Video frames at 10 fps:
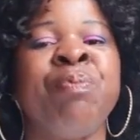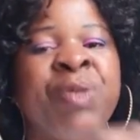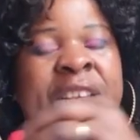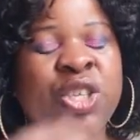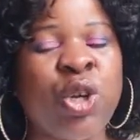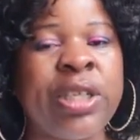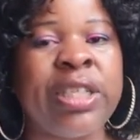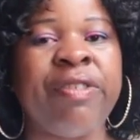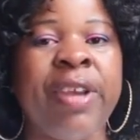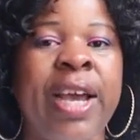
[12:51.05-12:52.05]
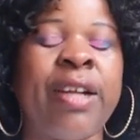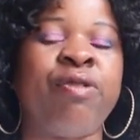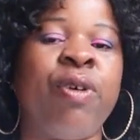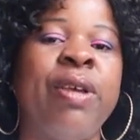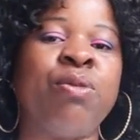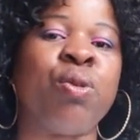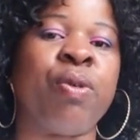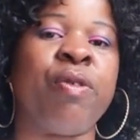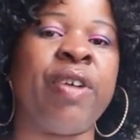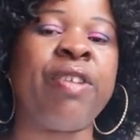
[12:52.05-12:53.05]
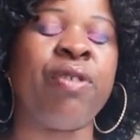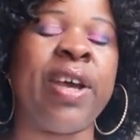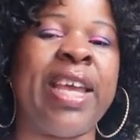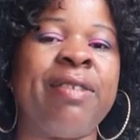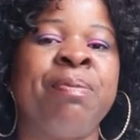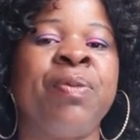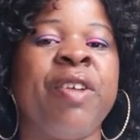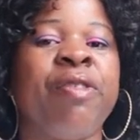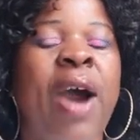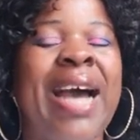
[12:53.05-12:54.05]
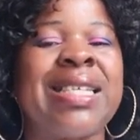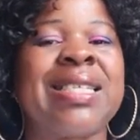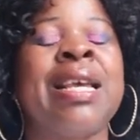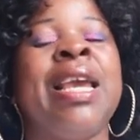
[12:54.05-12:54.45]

it's not difficult for him to provide for her for us,